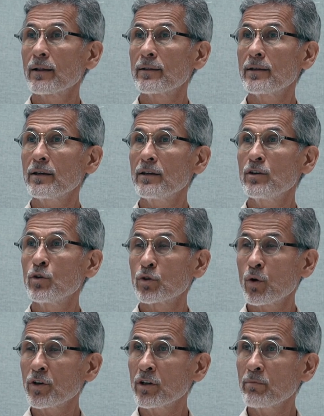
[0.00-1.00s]
the
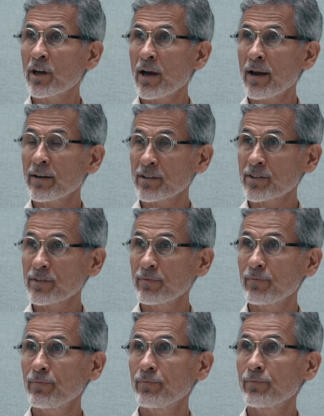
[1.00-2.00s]
Newtonian mechanics.
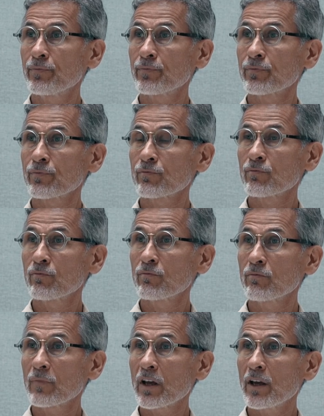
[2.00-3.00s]

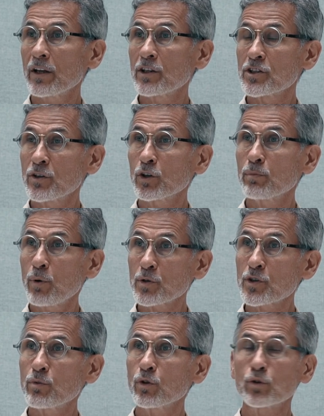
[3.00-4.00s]
It is not
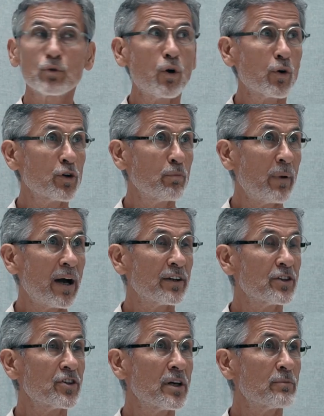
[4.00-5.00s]
possible to occupy
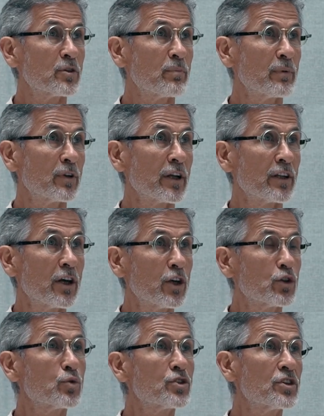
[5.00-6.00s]
the same,
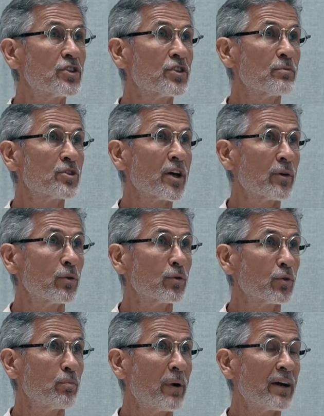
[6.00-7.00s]
that two systems cannot
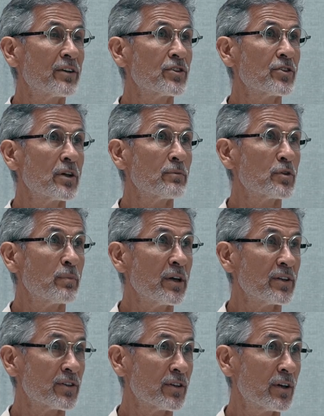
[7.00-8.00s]
occupy the same
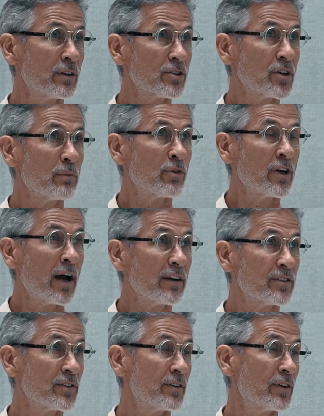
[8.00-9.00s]
space, same
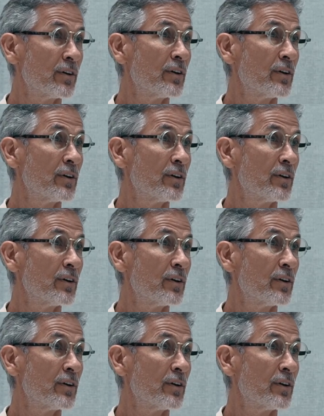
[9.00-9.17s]
reality.